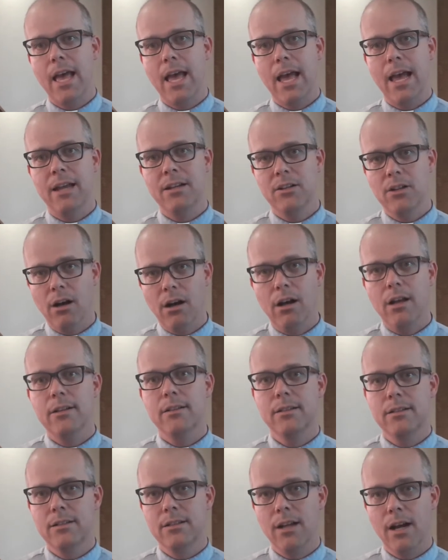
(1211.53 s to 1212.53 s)
And
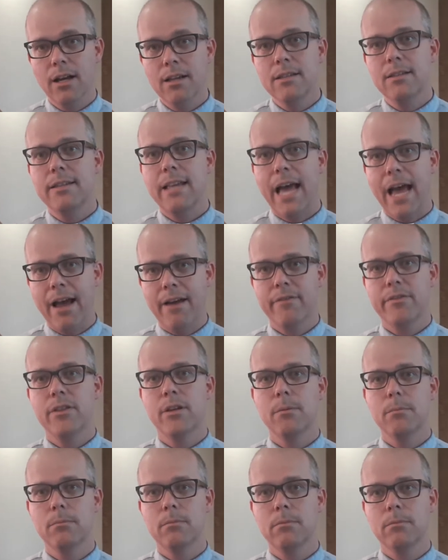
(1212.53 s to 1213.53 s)
God does have
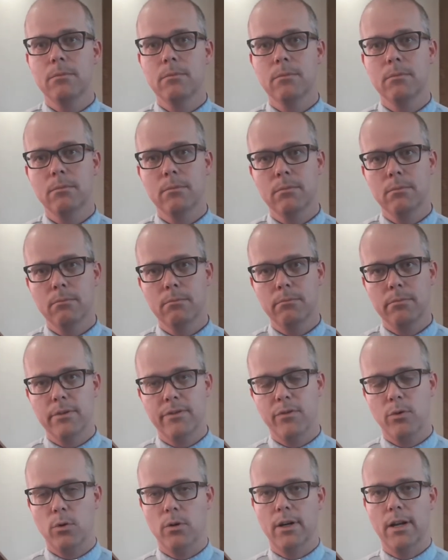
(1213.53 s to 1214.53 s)
them
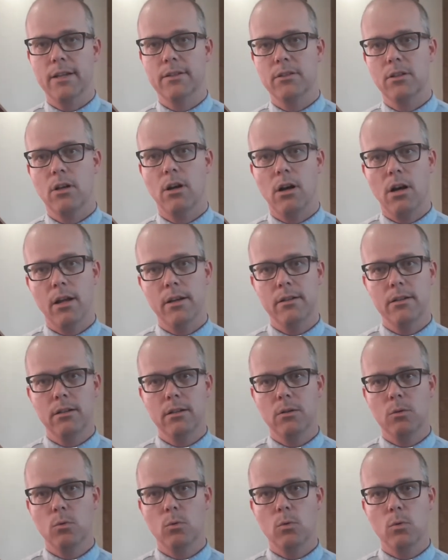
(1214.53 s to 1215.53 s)
before us. God
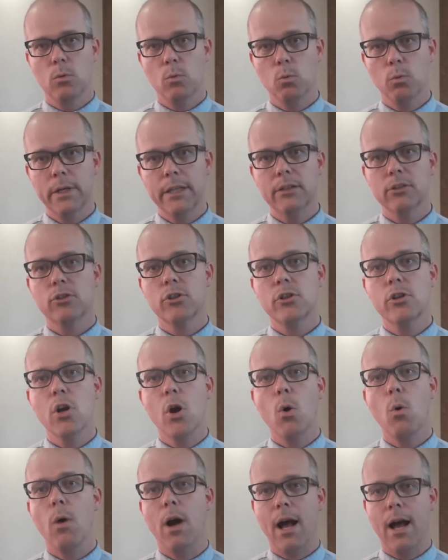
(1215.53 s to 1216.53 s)
will
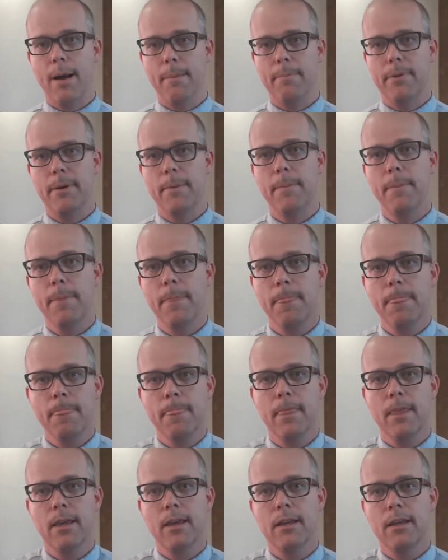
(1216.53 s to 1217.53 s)
show up
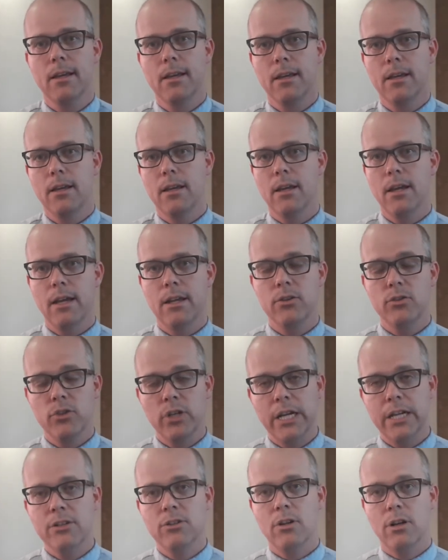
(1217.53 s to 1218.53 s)
and
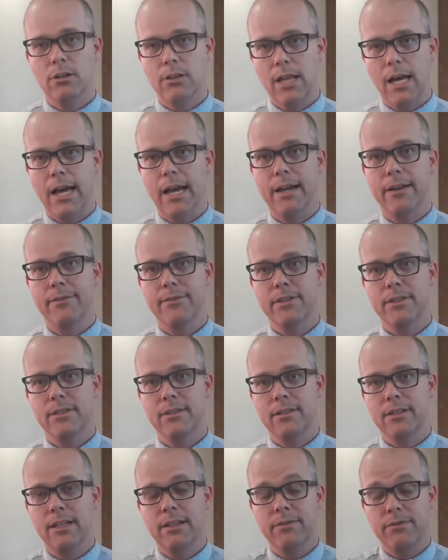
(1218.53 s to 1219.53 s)
change our lives
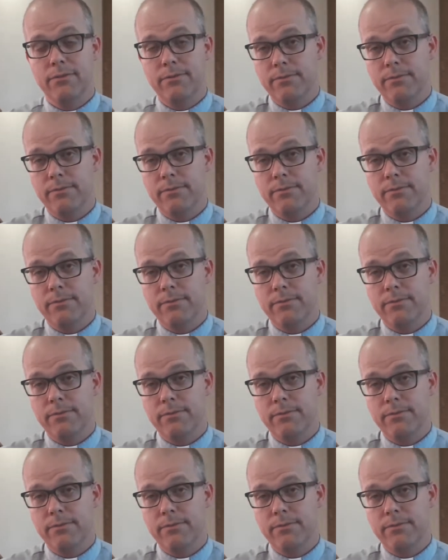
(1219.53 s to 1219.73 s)
if,